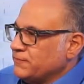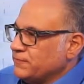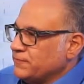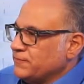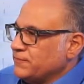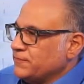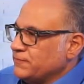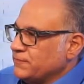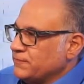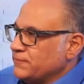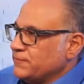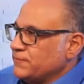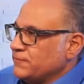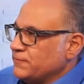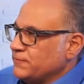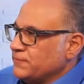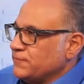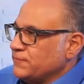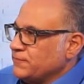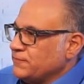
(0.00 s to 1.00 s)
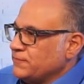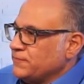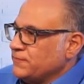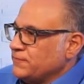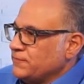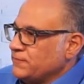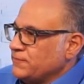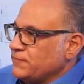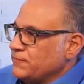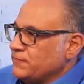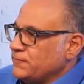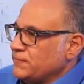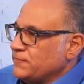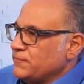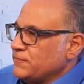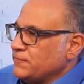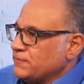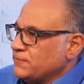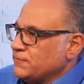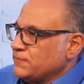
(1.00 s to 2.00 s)

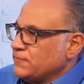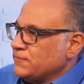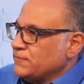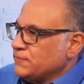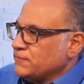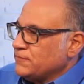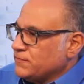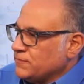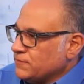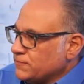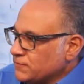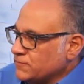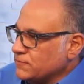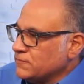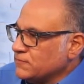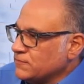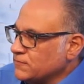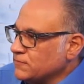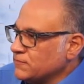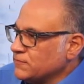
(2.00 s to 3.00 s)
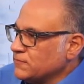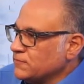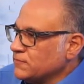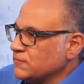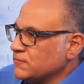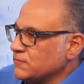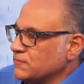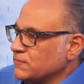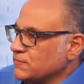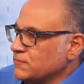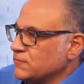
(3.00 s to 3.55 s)
(silent)